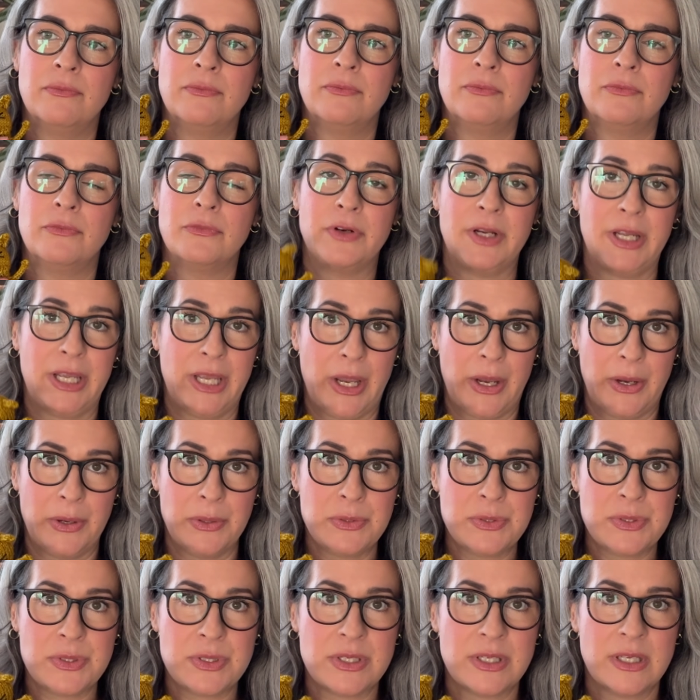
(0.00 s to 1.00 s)

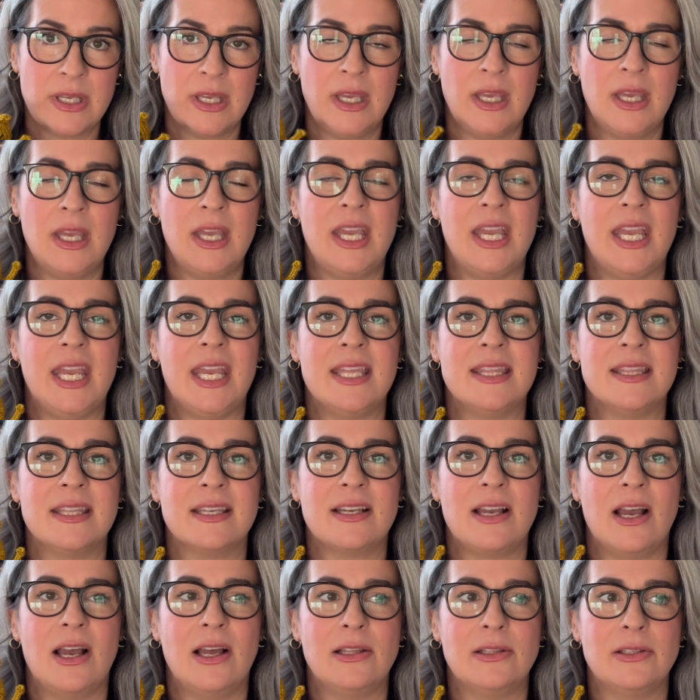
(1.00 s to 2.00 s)
Rios in the
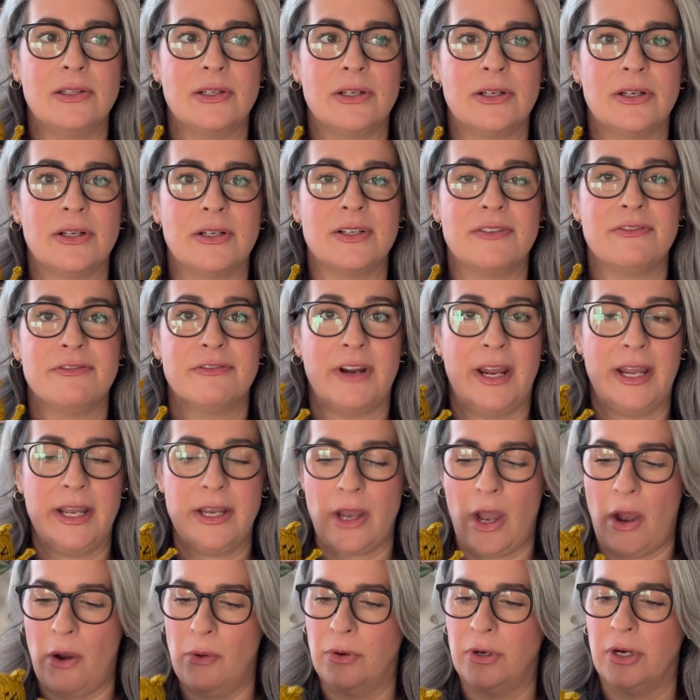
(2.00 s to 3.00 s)
color Frank
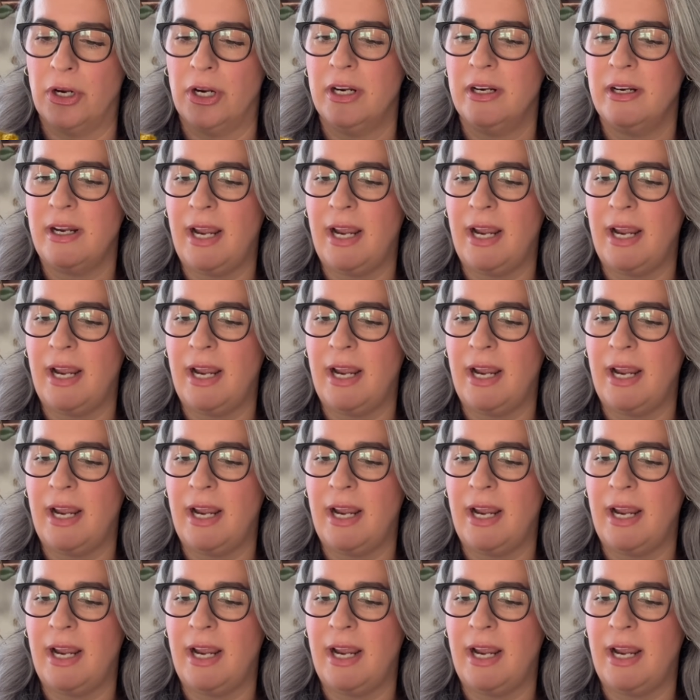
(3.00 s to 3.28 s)
Ochre.